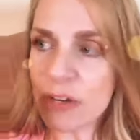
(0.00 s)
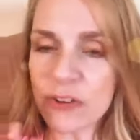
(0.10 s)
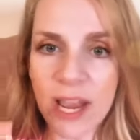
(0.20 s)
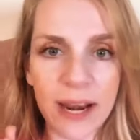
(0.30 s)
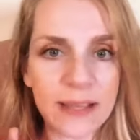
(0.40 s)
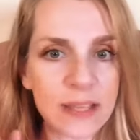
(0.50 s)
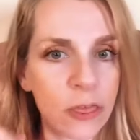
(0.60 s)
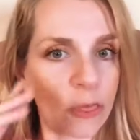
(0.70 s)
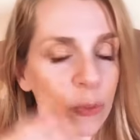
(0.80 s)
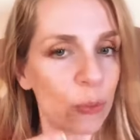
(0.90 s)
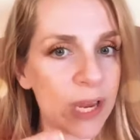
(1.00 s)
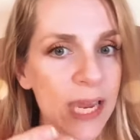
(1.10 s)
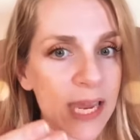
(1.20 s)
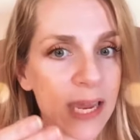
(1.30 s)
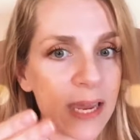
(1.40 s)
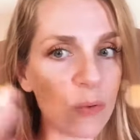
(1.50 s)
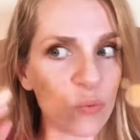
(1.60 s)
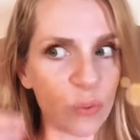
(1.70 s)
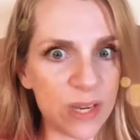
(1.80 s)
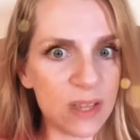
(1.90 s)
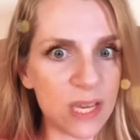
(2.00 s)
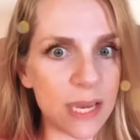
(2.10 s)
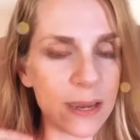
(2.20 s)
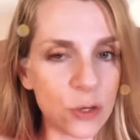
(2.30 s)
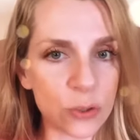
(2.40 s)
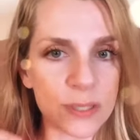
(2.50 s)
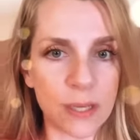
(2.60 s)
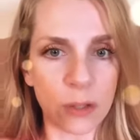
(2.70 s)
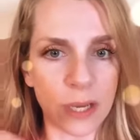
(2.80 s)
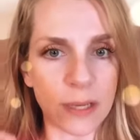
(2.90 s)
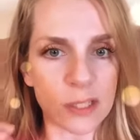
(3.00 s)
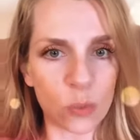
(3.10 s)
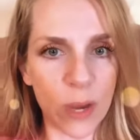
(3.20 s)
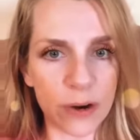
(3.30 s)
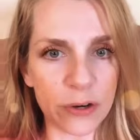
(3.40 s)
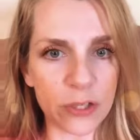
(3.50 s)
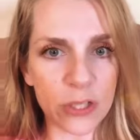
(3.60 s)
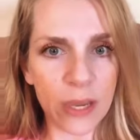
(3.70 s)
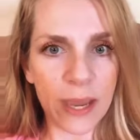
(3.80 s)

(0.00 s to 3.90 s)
over and I saw 3 really interesting looking sweaters.